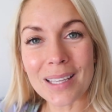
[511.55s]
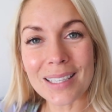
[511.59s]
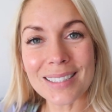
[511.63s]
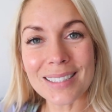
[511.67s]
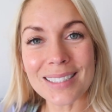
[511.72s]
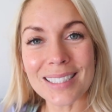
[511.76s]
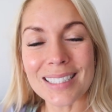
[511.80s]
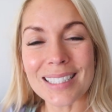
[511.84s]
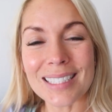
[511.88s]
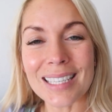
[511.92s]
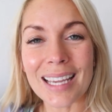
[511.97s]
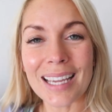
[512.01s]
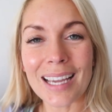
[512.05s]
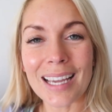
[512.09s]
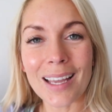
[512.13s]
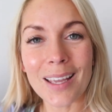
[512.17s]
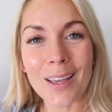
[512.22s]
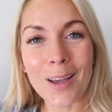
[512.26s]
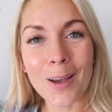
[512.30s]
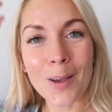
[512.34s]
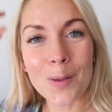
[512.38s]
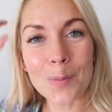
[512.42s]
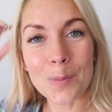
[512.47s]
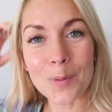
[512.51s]
us today. I
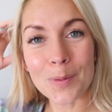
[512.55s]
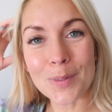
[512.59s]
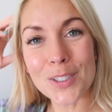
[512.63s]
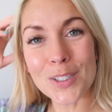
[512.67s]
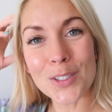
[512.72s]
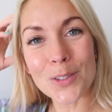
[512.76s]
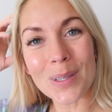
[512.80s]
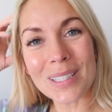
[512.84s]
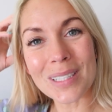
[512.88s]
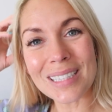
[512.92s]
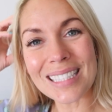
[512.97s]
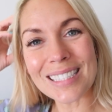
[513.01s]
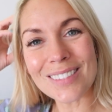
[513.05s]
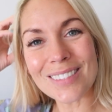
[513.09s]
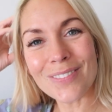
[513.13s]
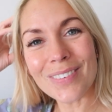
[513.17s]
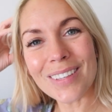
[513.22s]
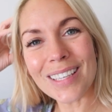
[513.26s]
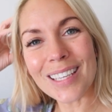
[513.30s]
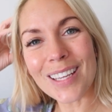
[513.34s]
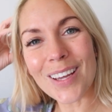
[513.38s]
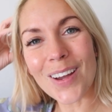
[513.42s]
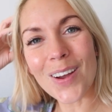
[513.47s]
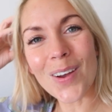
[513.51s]
hope you enjoyed this
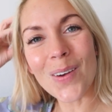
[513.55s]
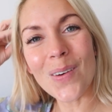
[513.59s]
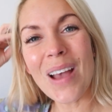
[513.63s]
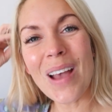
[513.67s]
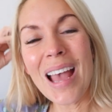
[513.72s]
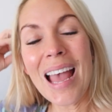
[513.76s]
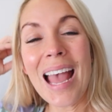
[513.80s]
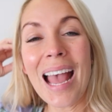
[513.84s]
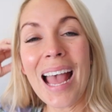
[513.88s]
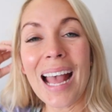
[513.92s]
video.